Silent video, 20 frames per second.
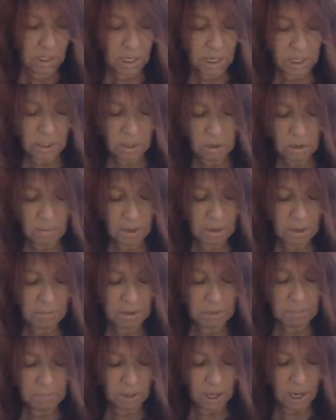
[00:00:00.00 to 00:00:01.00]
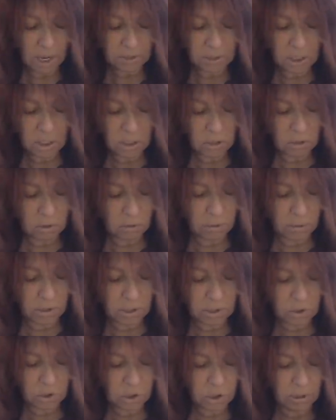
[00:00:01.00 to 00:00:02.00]
Yeah, you may be blocking your
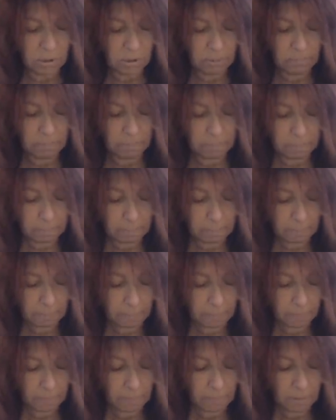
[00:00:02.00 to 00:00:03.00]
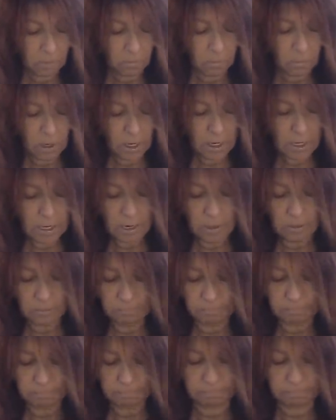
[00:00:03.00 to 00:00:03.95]
wish right now.